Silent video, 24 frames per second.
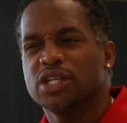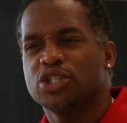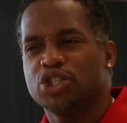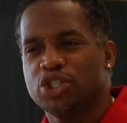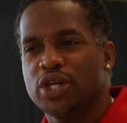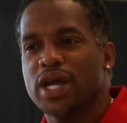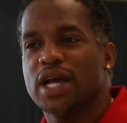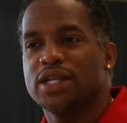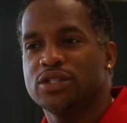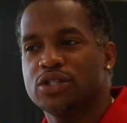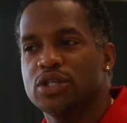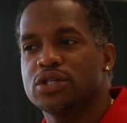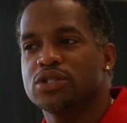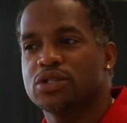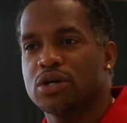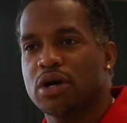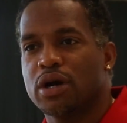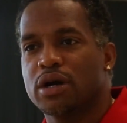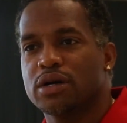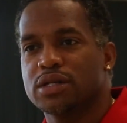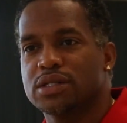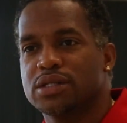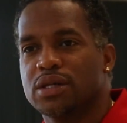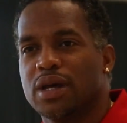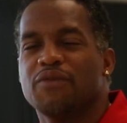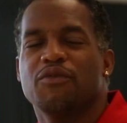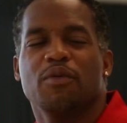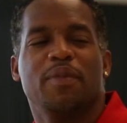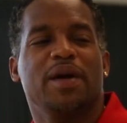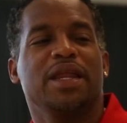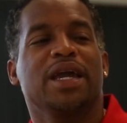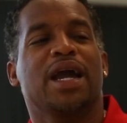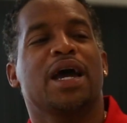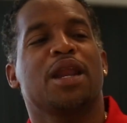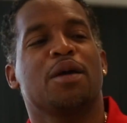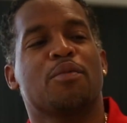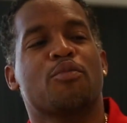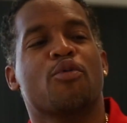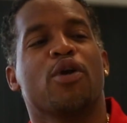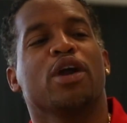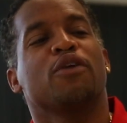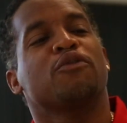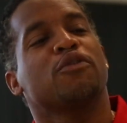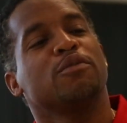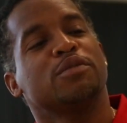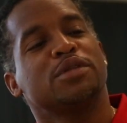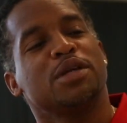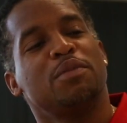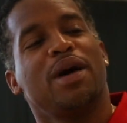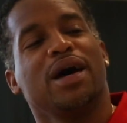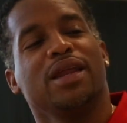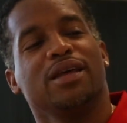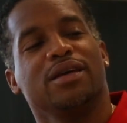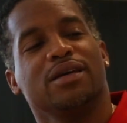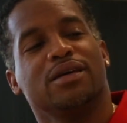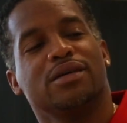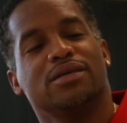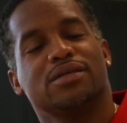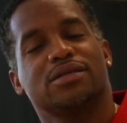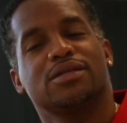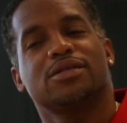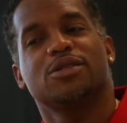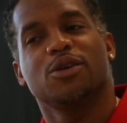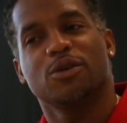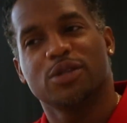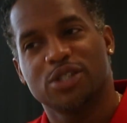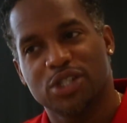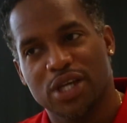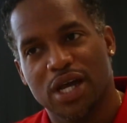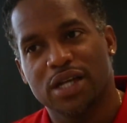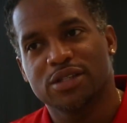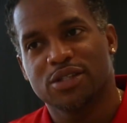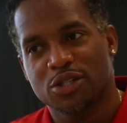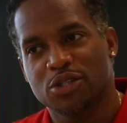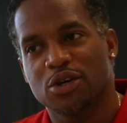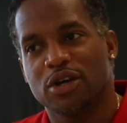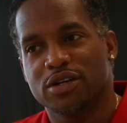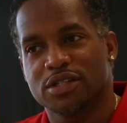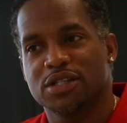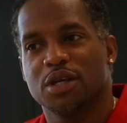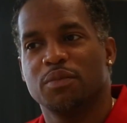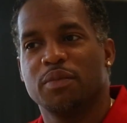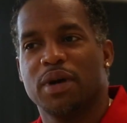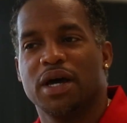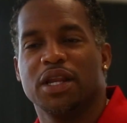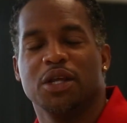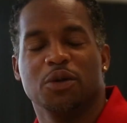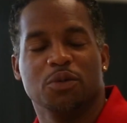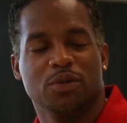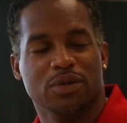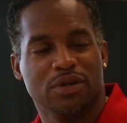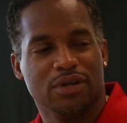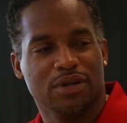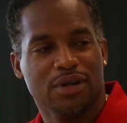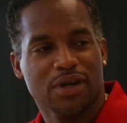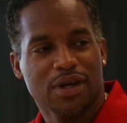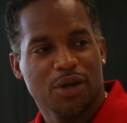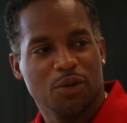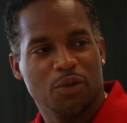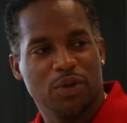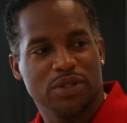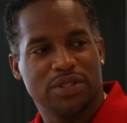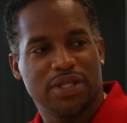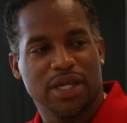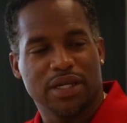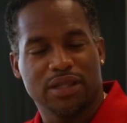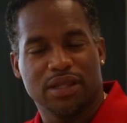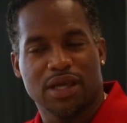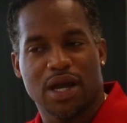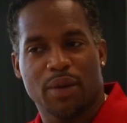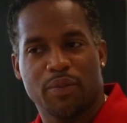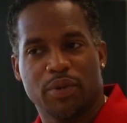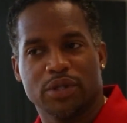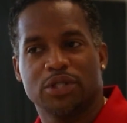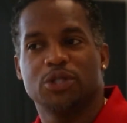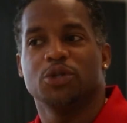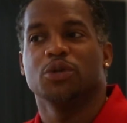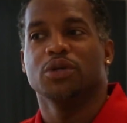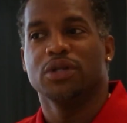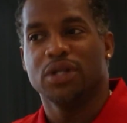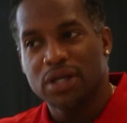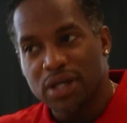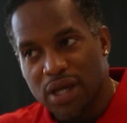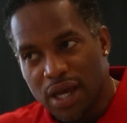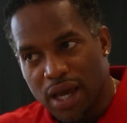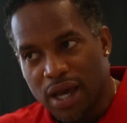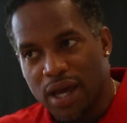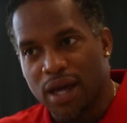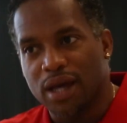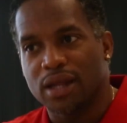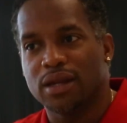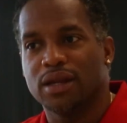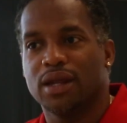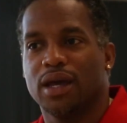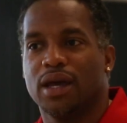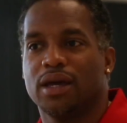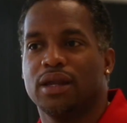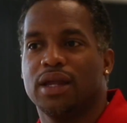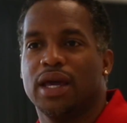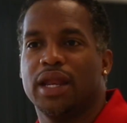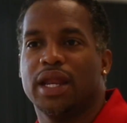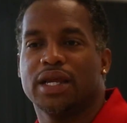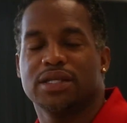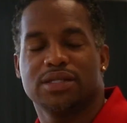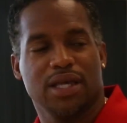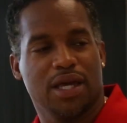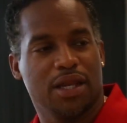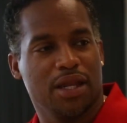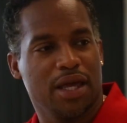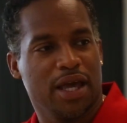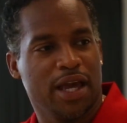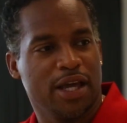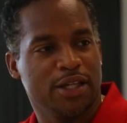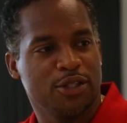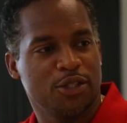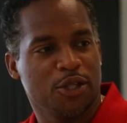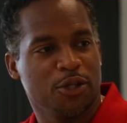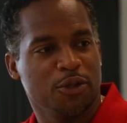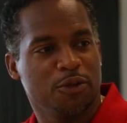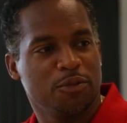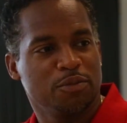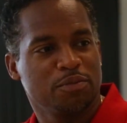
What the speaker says: chances are, so everybody got a break from somebody else. So chances are somebody will take the opportunity and extend a hand to you.